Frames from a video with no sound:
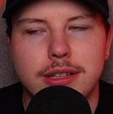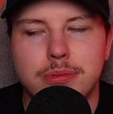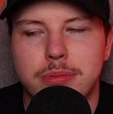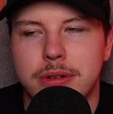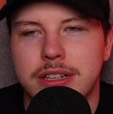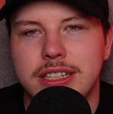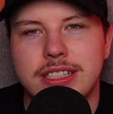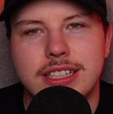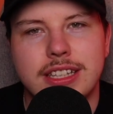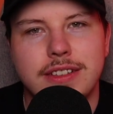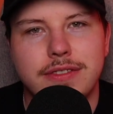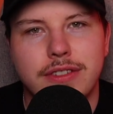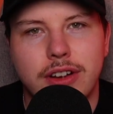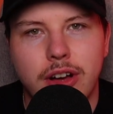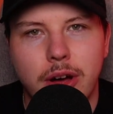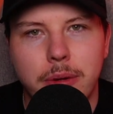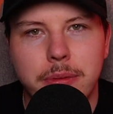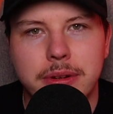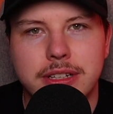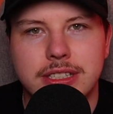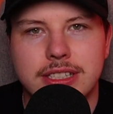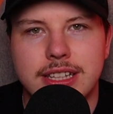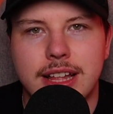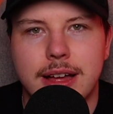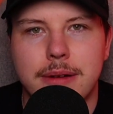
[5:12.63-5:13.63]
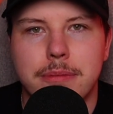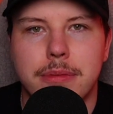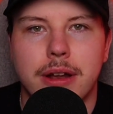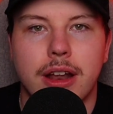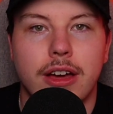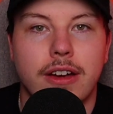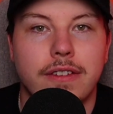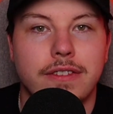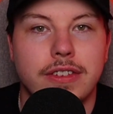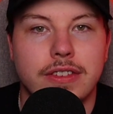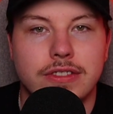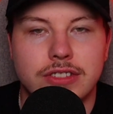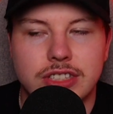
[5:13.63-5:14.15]
Please leave comments down below
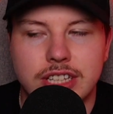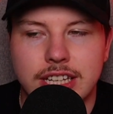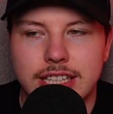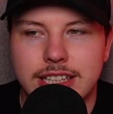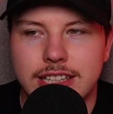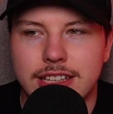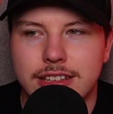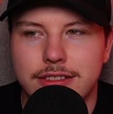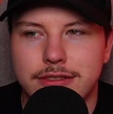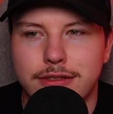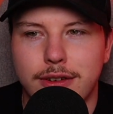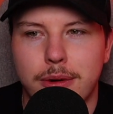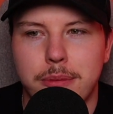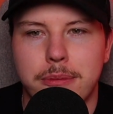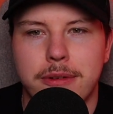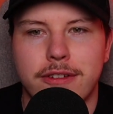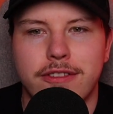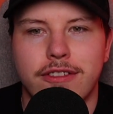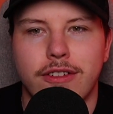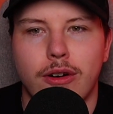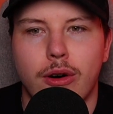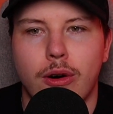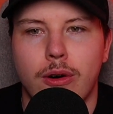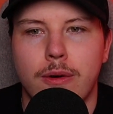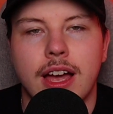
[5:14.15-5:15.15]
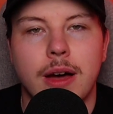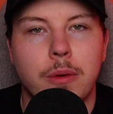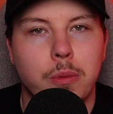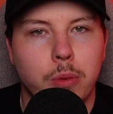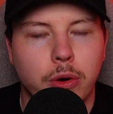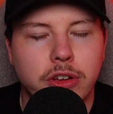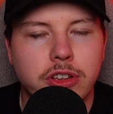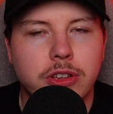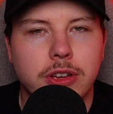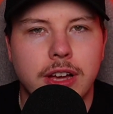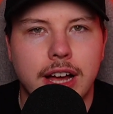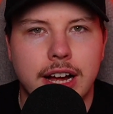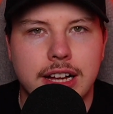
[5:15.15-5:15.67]
if you've seen this film before and
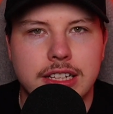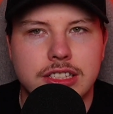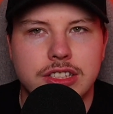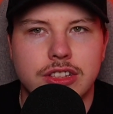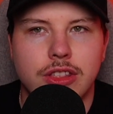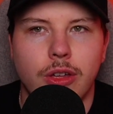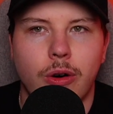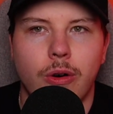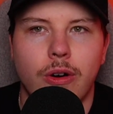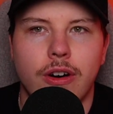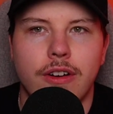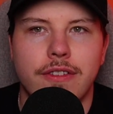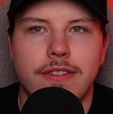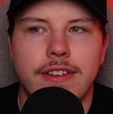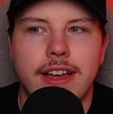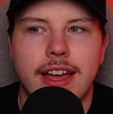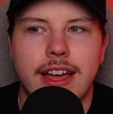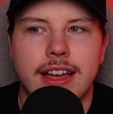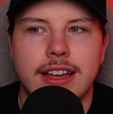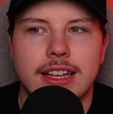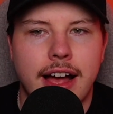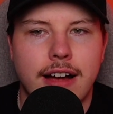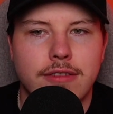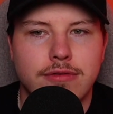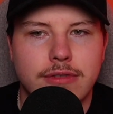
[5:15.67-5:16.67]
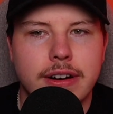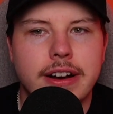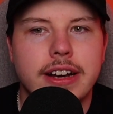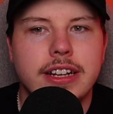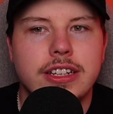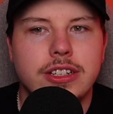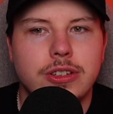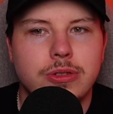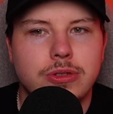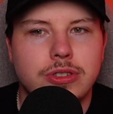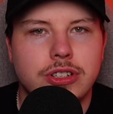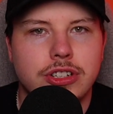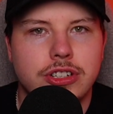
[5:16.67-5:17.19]
what you guys thought of it. I really
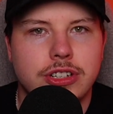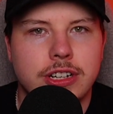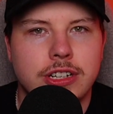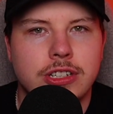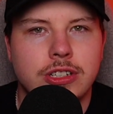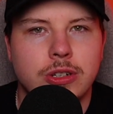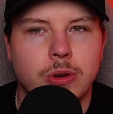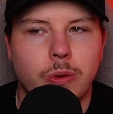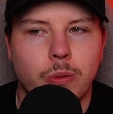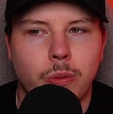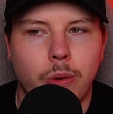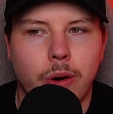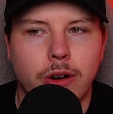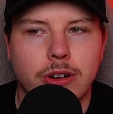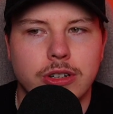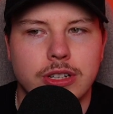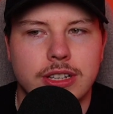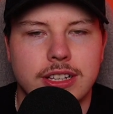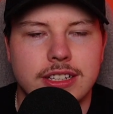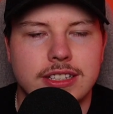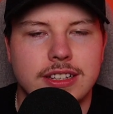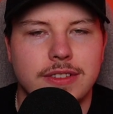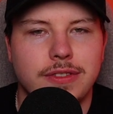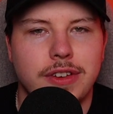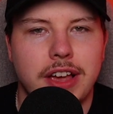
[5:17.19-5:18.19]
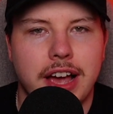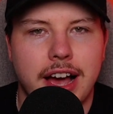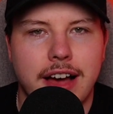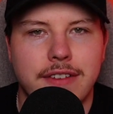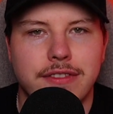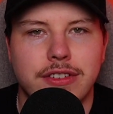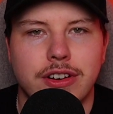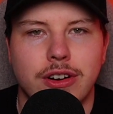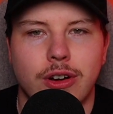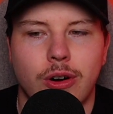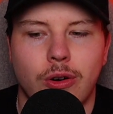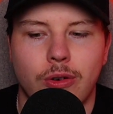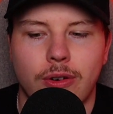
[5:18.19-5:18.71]
do suggest you watch this if you
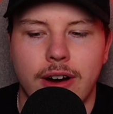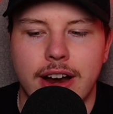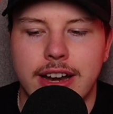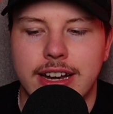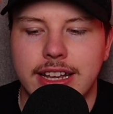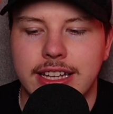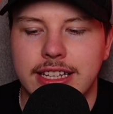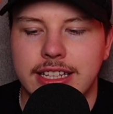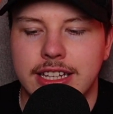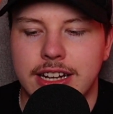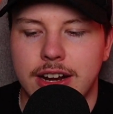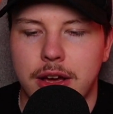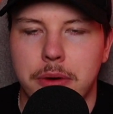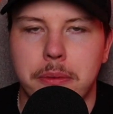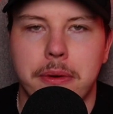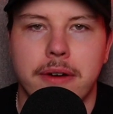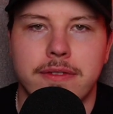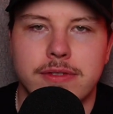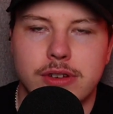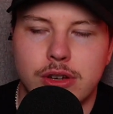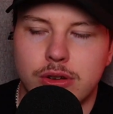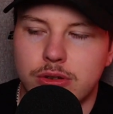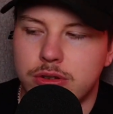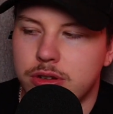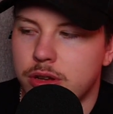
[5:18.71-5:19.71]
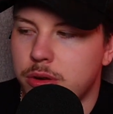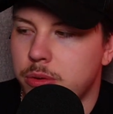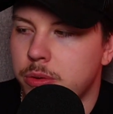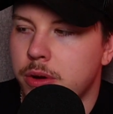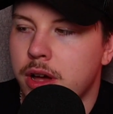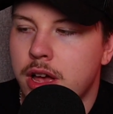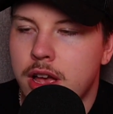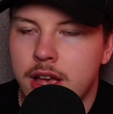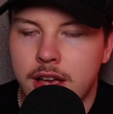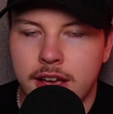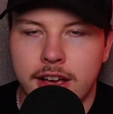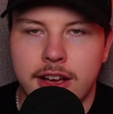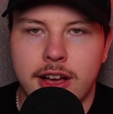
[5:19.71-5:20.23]
haven't already, you know, whether you do
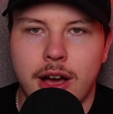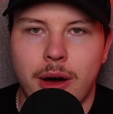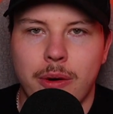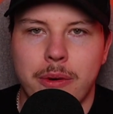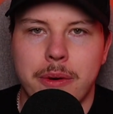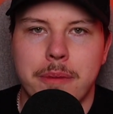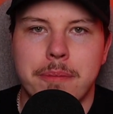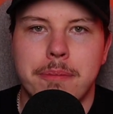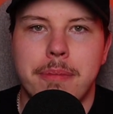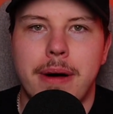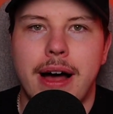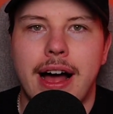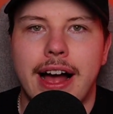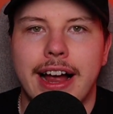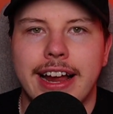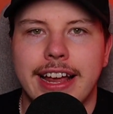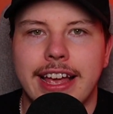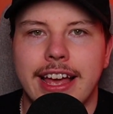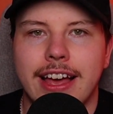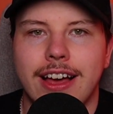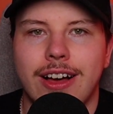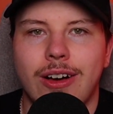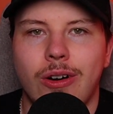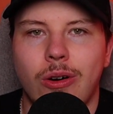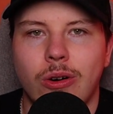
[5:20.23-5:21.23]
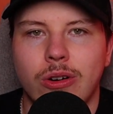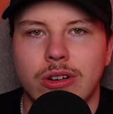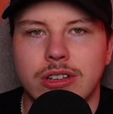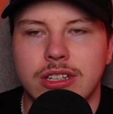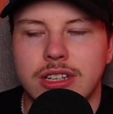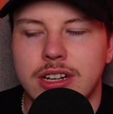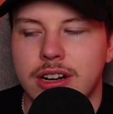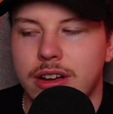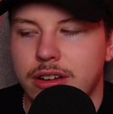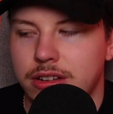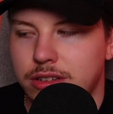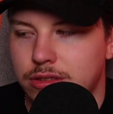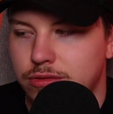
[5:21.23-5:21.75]
go and buy it or, you
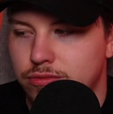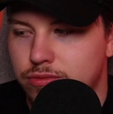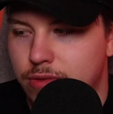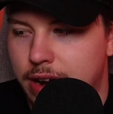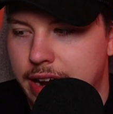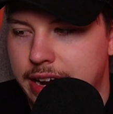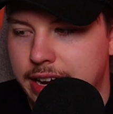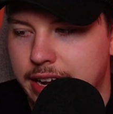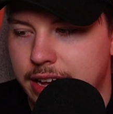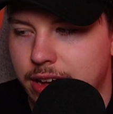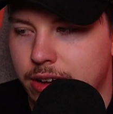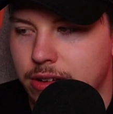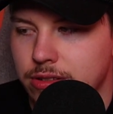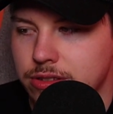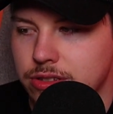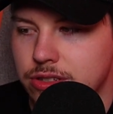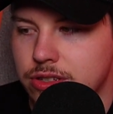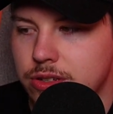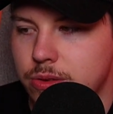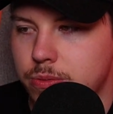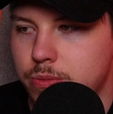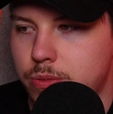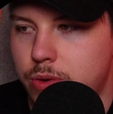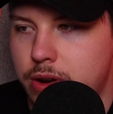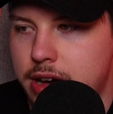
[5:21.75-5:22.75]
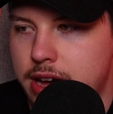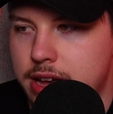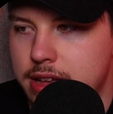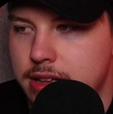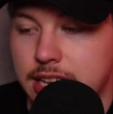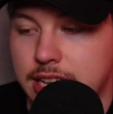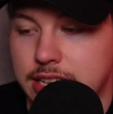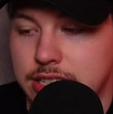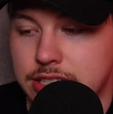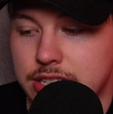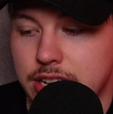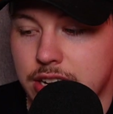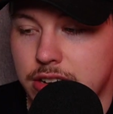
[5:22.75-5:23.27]
know, you rent it on somewhere.
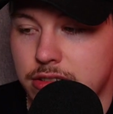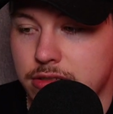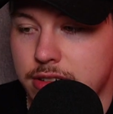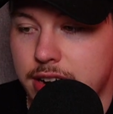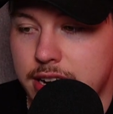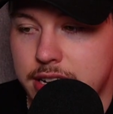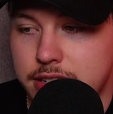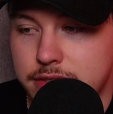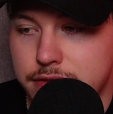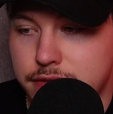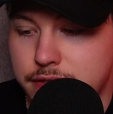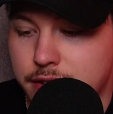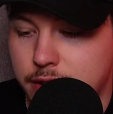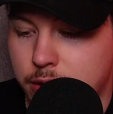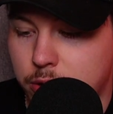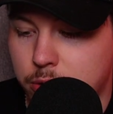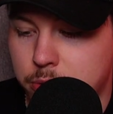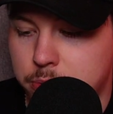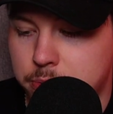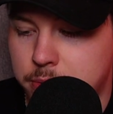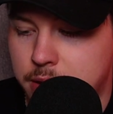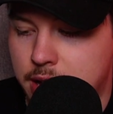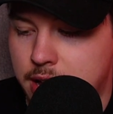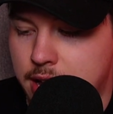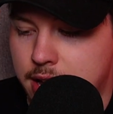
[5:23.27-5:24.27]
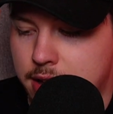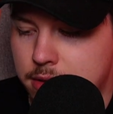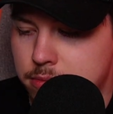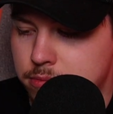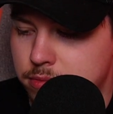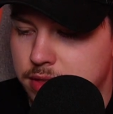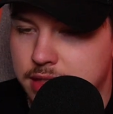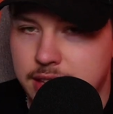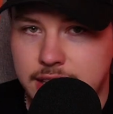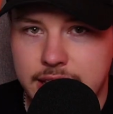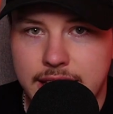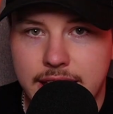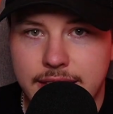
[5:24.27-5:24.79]
It's a great film.
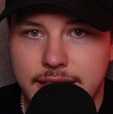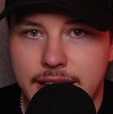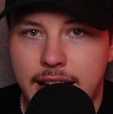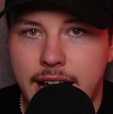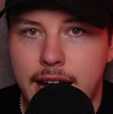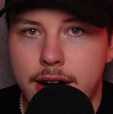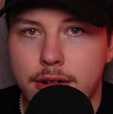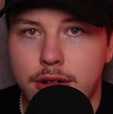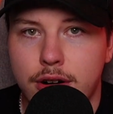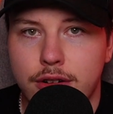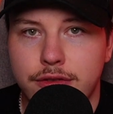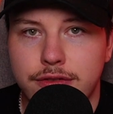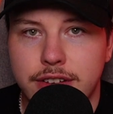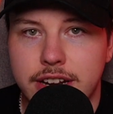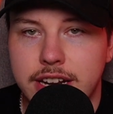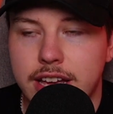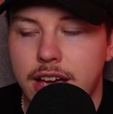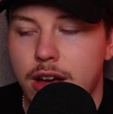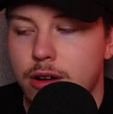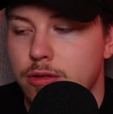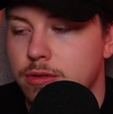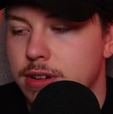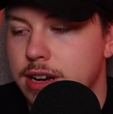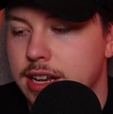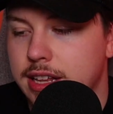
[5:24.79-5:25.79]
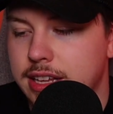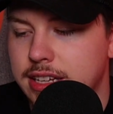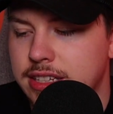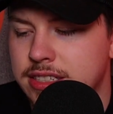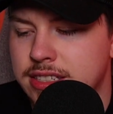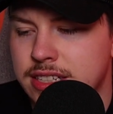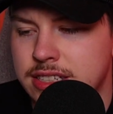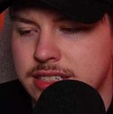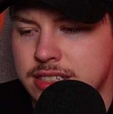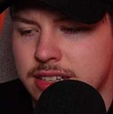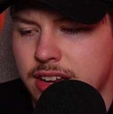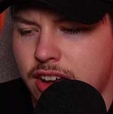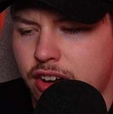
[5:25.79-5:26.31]
The Arrow video release
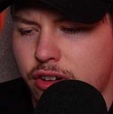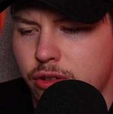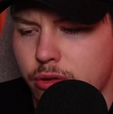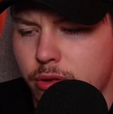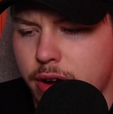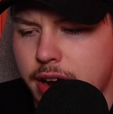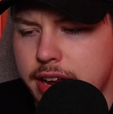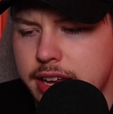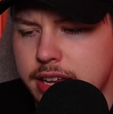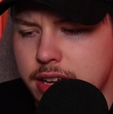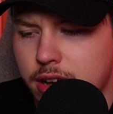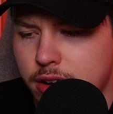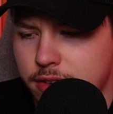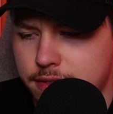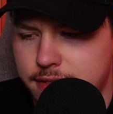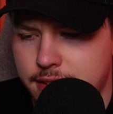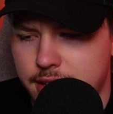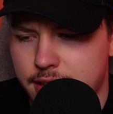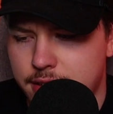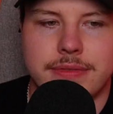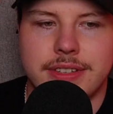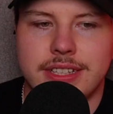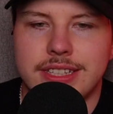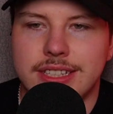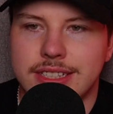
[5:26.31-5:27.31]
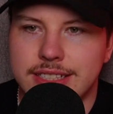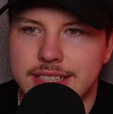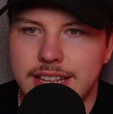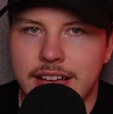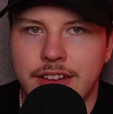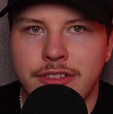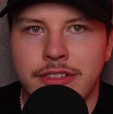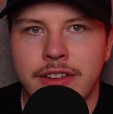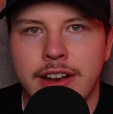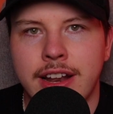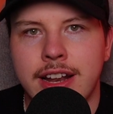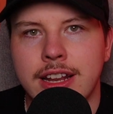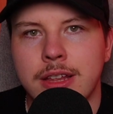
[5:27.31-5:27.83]
is great of it. This is
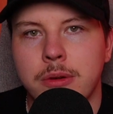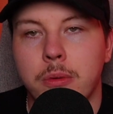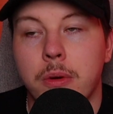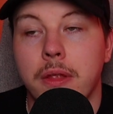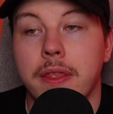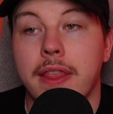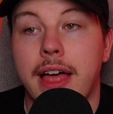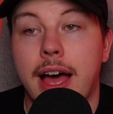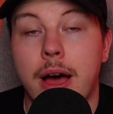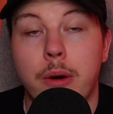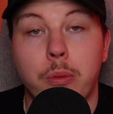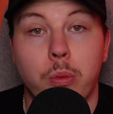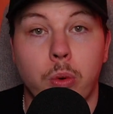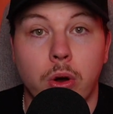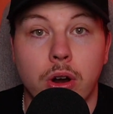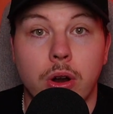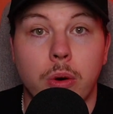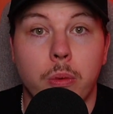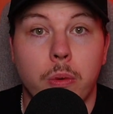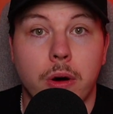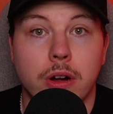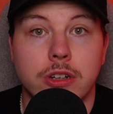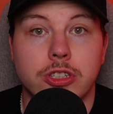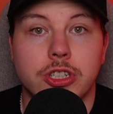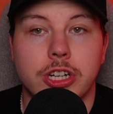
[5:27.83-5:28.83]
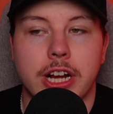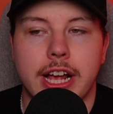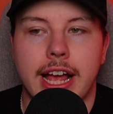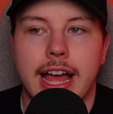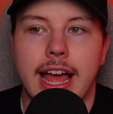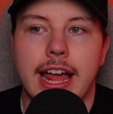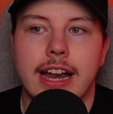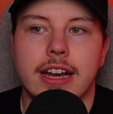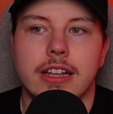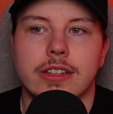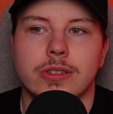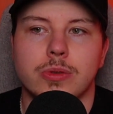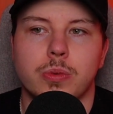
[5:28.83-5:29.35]
definitely one that I want to watch
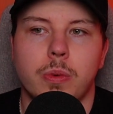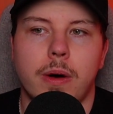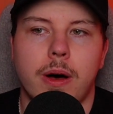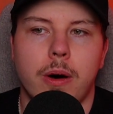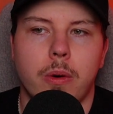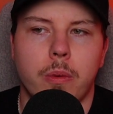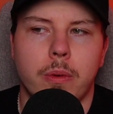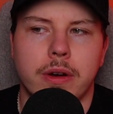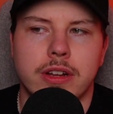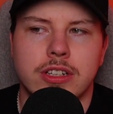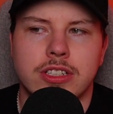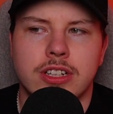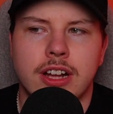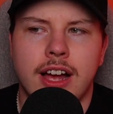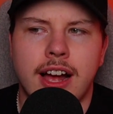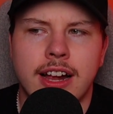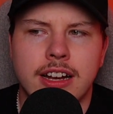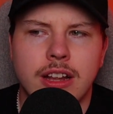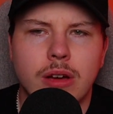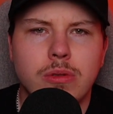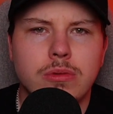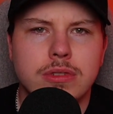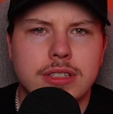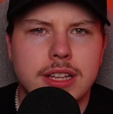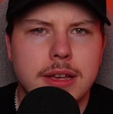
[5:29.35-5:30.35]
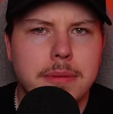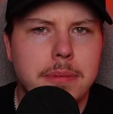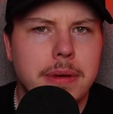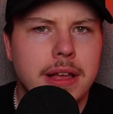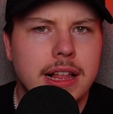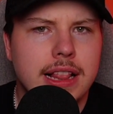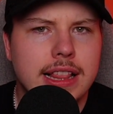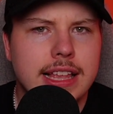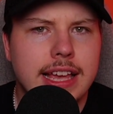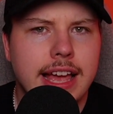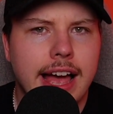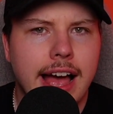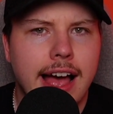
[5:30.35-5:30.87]
again as well, which I don't
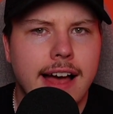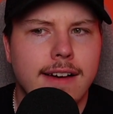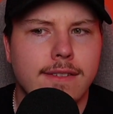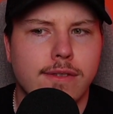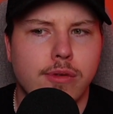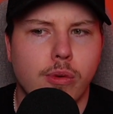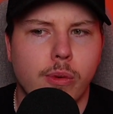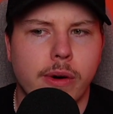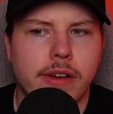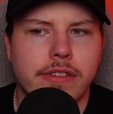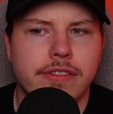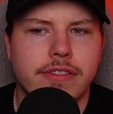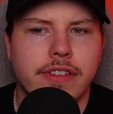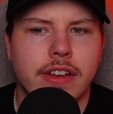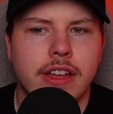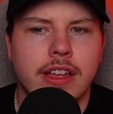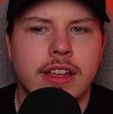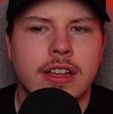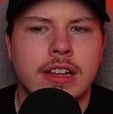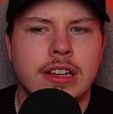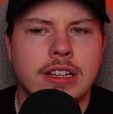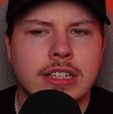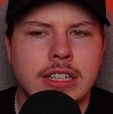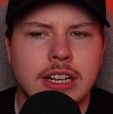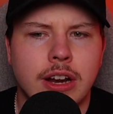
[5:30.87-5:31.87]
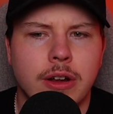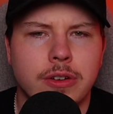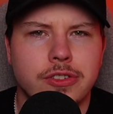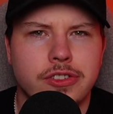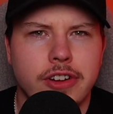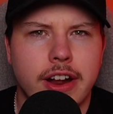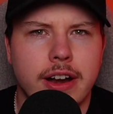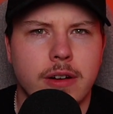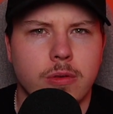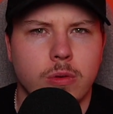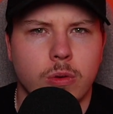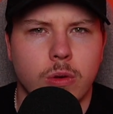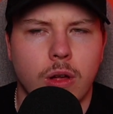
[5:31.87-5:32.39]
typically have with, you know,
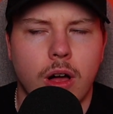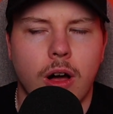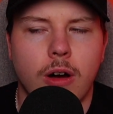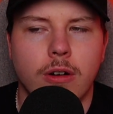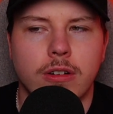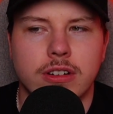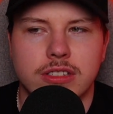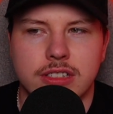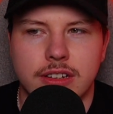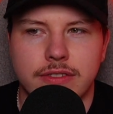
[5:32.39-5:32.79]
general horrors.